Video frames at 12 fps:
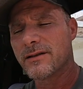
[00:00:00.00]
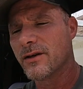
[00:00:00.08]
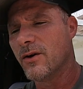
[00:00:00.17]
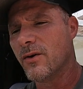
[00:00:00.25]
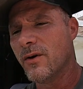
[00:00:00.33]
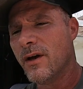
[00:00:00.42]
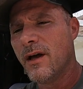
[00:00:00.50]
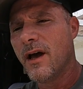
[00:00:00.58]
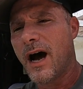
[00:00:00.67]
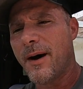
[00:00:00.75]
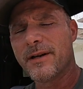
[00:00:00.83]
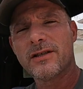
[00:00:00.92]
So
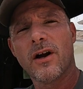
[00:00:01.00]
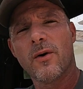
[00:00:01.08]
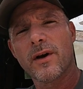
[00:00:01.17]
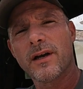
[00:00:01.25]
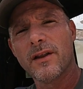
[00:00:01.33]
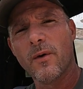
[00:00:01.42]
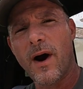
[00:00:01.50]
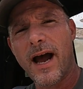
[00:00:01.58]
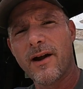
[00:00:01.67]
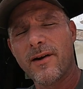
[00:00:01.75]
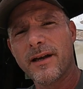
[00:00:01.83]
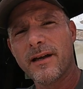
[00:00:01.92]
I'm gonna start working on the
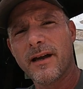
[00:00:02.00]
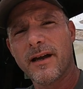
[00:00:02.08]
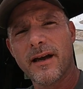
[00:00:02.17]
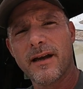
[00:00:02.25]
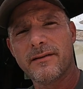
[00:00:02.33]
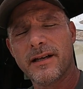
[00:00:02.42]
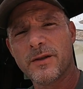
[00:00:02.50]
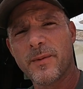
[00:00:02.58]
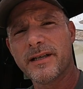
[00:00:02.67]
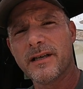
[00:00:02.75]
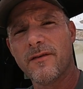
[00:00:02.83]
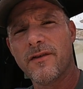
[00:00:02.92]
wiring and teach
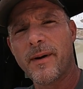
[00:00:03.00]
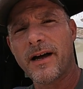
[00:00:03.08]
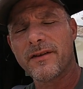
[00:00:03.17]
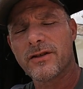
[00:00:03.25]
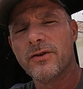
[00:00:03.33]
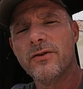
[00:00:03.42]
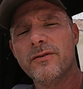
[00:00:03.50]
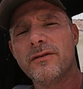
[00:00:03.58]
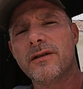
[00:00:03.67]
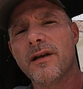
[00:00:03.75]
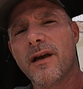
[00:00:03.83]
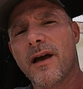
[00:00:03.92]
myself about the
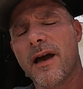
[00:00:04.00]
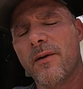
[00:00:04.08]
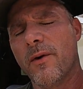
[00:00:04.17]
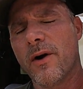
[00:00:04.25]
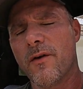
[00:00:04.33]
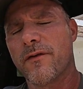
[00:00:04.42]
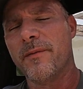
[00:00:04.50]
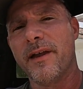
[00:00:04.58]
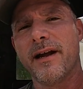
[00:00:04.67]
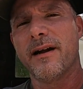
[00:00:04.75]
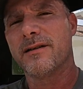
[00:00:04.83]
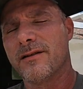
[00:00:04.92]
tunes, and we'll go from
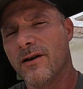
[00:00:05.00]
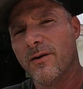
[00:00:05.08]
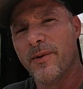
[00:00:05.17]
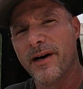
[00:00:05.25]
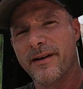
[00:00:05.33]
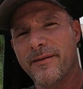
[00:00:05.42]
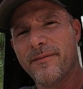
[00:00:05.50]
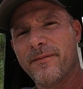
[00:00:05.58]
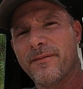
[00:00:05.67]
there. So, but